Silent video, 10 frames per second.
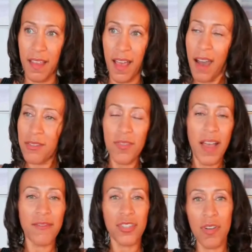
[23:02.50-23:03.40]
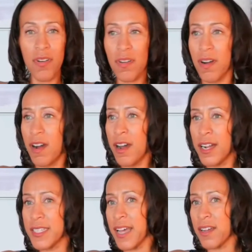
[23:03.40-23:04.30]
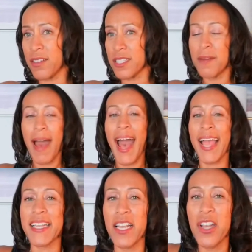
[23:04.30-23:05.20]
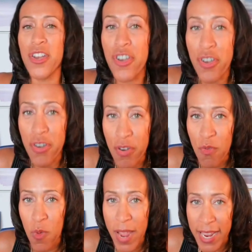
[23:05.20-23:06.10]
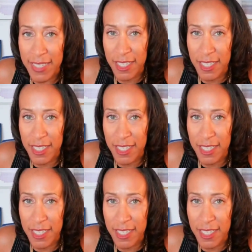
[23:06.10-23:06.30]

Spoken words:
I was going to have a stroke or a heart attack or something. I knew it.